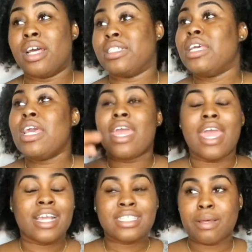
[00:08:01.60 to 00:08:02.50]
that
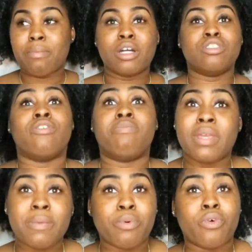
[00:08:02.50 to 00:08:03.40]
X amount of
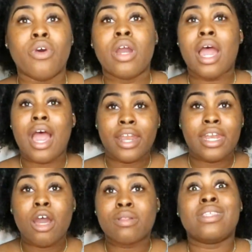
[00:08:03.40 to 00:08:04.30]
people are
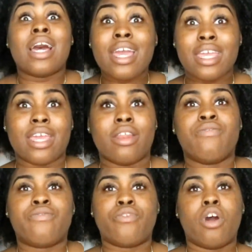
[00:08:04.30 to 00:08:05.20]
now dying
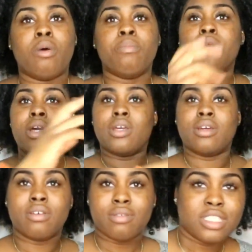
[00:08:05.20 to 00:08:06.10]
from
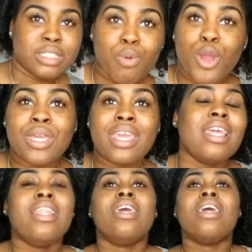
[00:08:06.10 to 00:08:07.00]

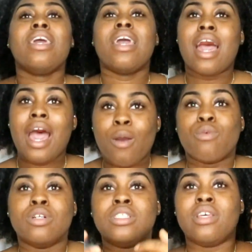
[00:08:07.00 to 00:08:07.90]
smoking, I
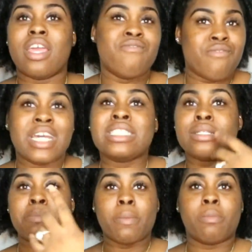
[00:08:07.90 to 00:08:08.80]
would invest
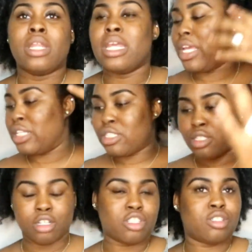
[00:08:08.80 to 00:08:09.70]
my money in
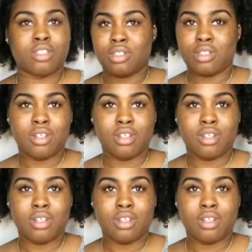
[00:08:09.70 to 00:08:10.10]
such